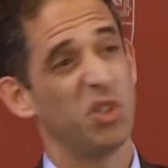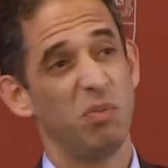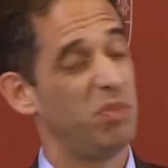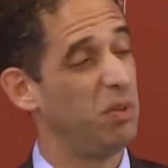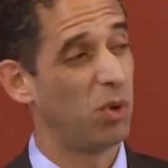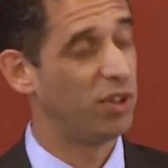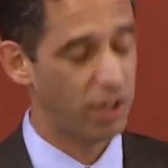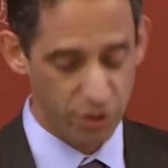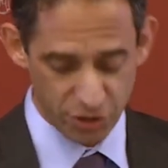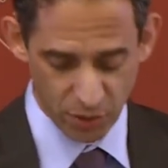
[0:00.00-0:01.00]
Shouldn't be more than
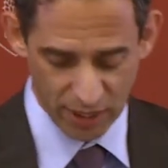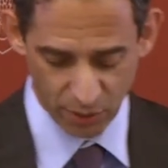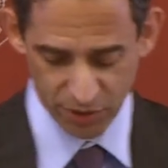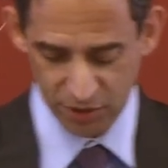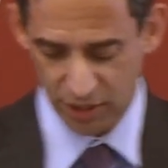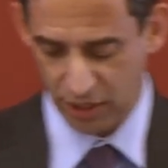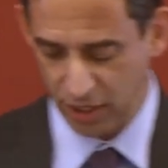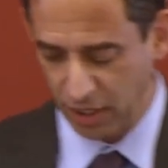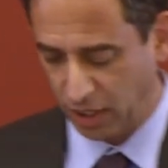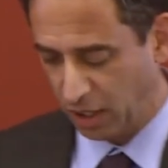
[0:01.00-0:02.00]
another two hours.
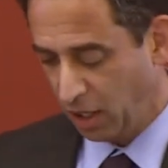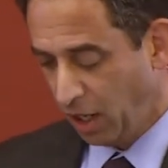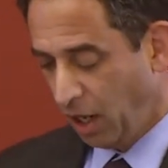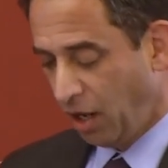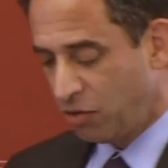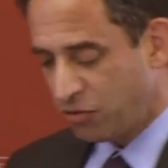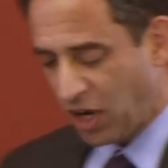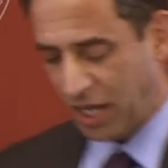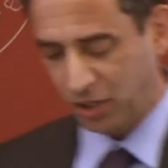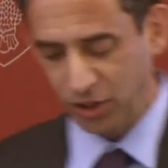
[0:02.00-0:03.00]
The, uh,
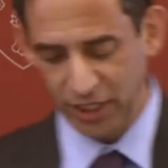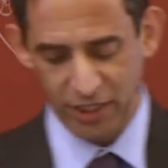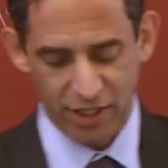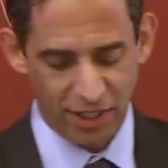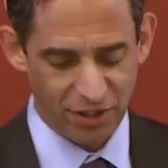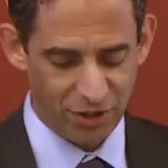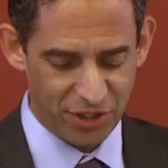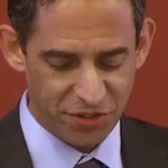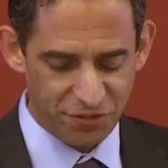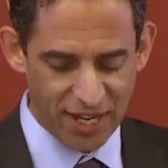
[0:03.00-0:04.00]
finally, uh, there
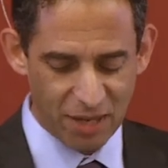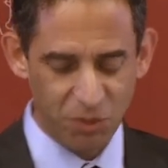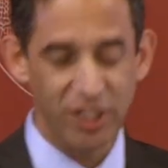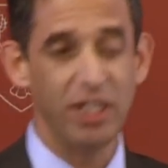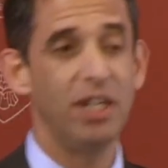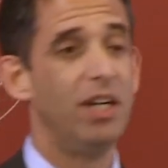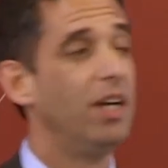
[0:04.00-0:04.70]
is family,